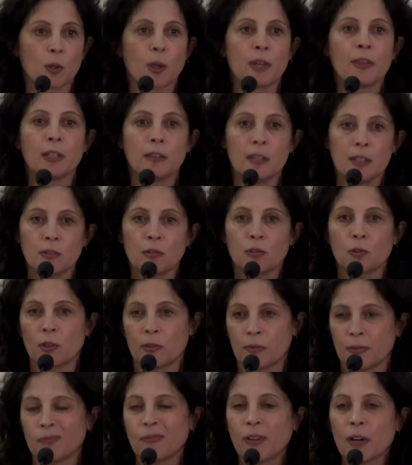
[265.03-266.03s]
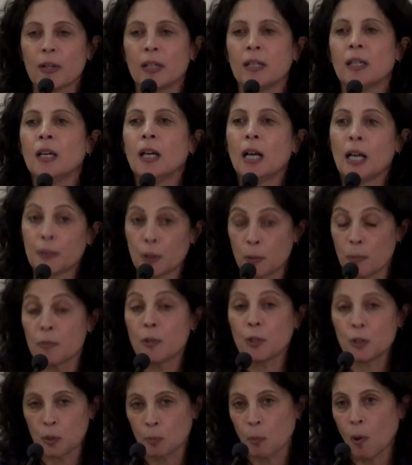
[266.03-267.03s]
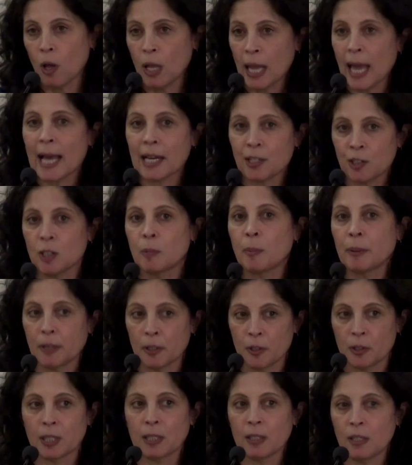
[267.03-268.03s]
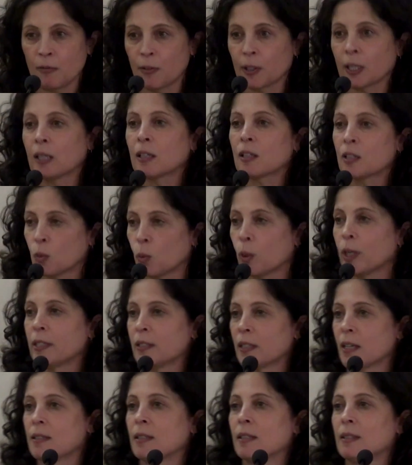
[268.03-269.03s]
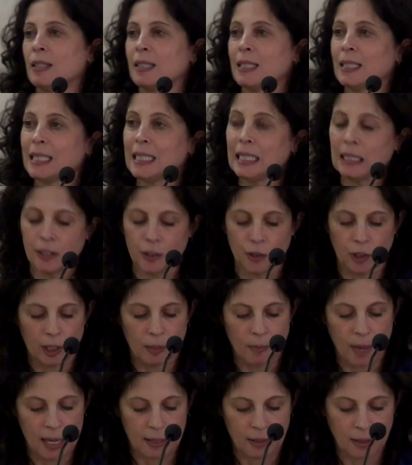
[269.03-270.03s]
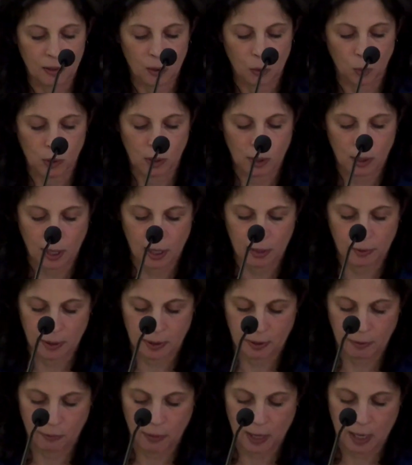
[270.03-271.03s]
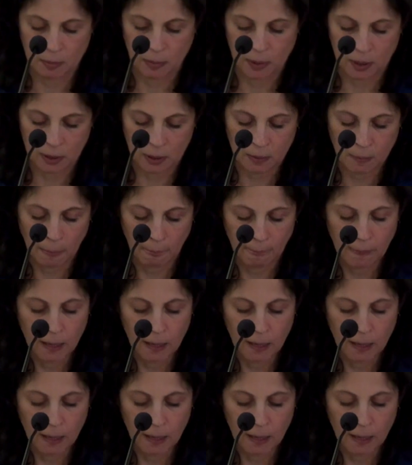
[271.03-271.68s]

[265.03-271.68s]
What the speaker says: So I think these are sort of they're small actions, but they're significant because what it does is it delegitimizes the World Congress of Families.